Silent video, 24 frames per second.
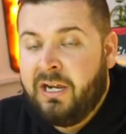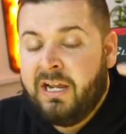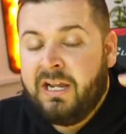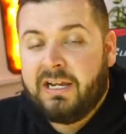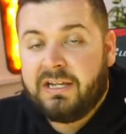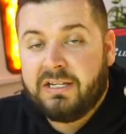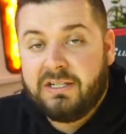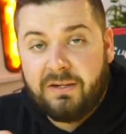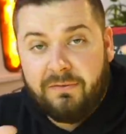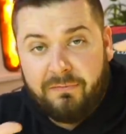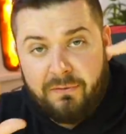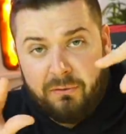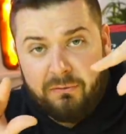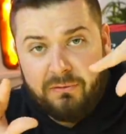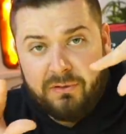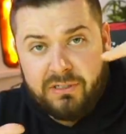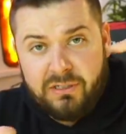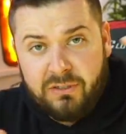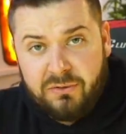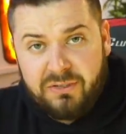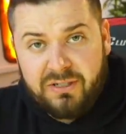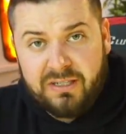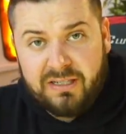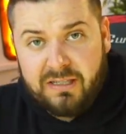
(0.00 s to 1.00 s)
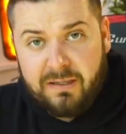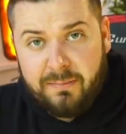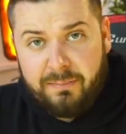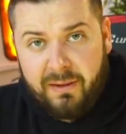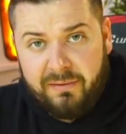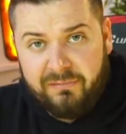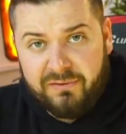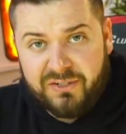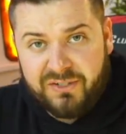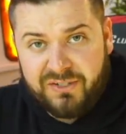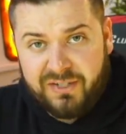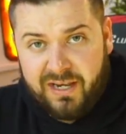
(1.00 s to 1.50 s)
because if you're reducing the
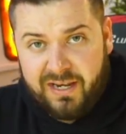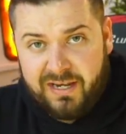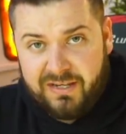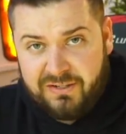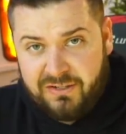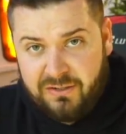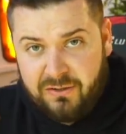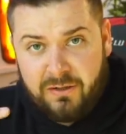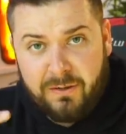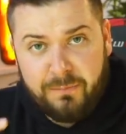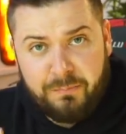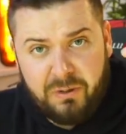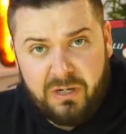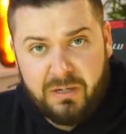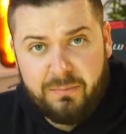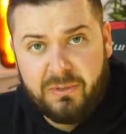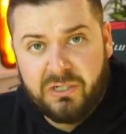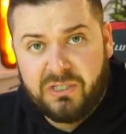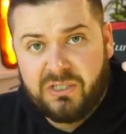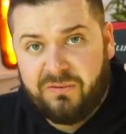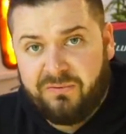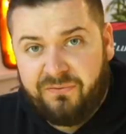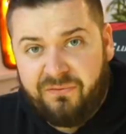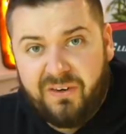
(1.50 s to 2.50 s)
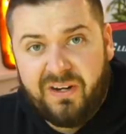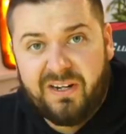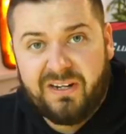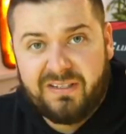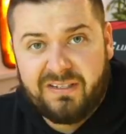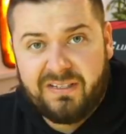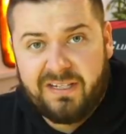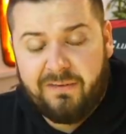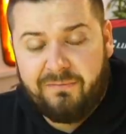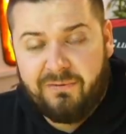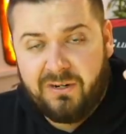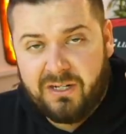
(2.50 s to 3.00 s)
bevel size, you can pretty much fit a
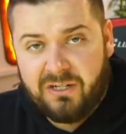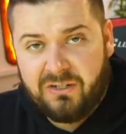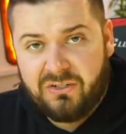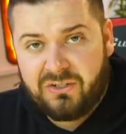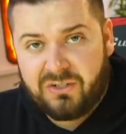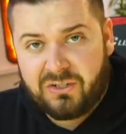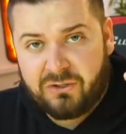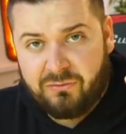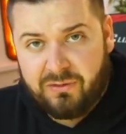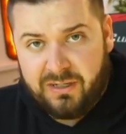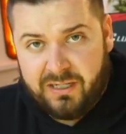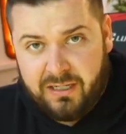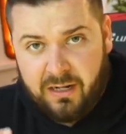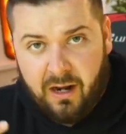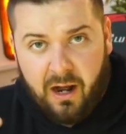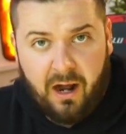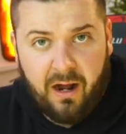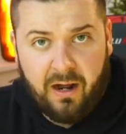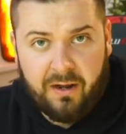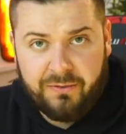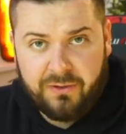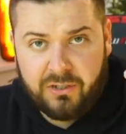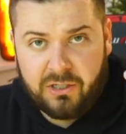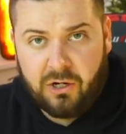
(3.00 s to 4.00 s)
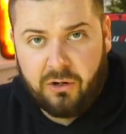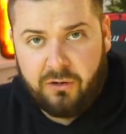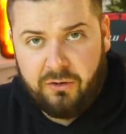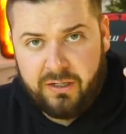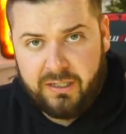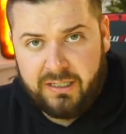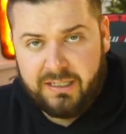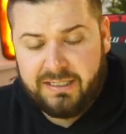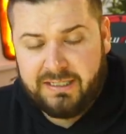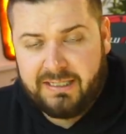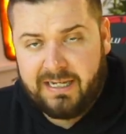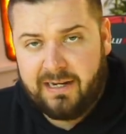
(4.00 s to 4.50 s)
seven inch screen on the
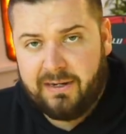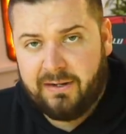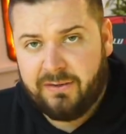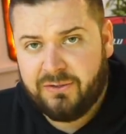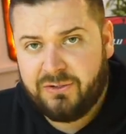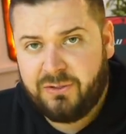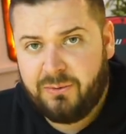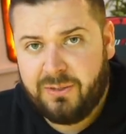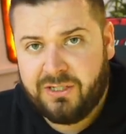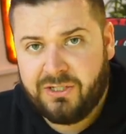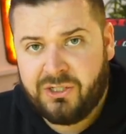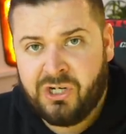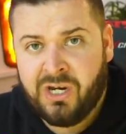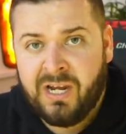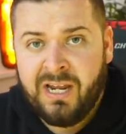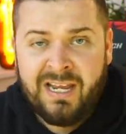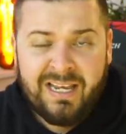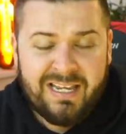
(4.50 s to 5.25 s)
current Nintendo Switch